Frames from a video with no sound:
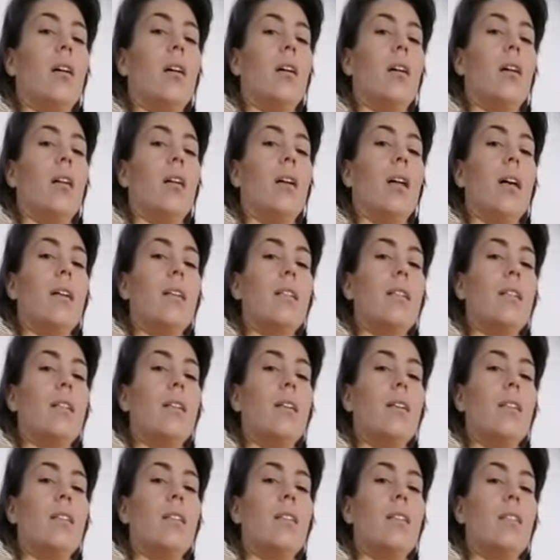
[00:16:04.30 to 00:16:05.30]
Nice and
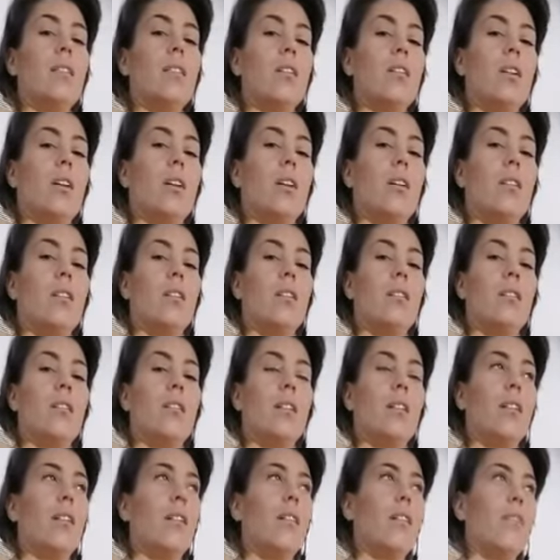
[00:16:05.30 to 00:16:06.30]
easy and slow, so
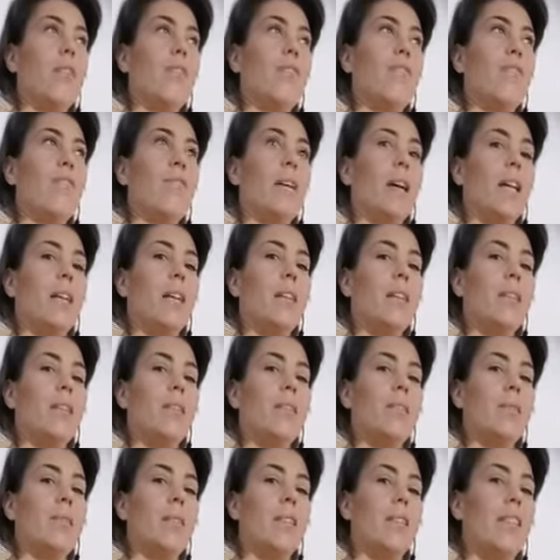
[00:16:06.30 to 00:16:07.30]
you don't faint
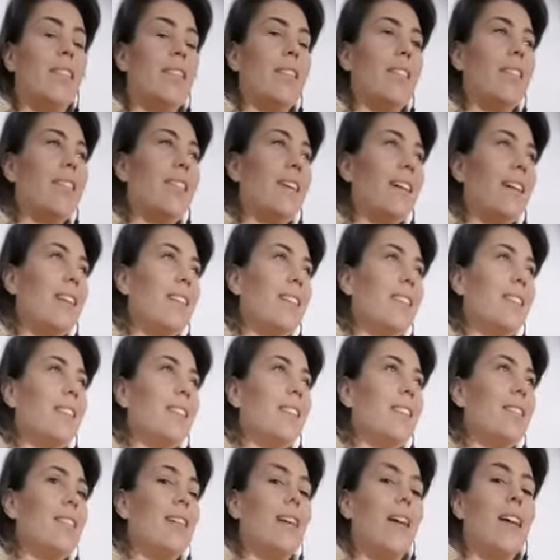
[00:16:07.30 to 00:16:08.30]
when you do that.
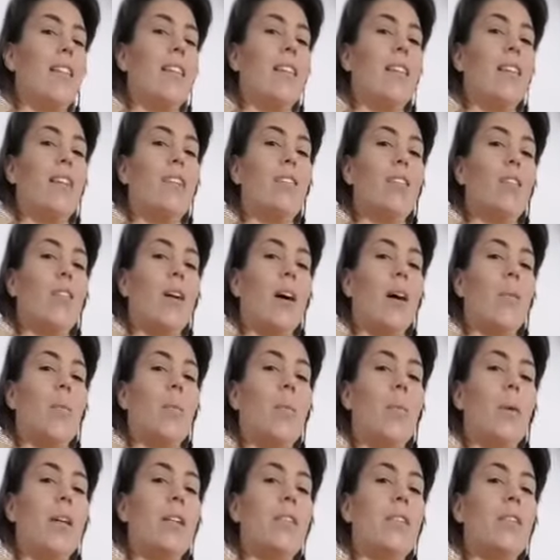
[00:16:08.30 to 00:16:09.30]
And then do
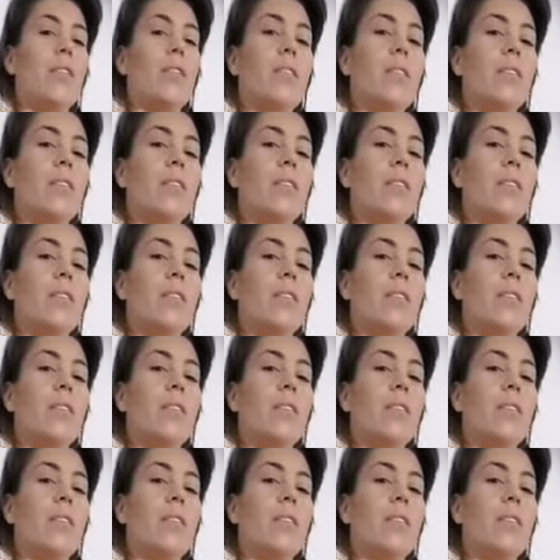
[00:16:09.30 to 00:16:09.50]
hyperpressive.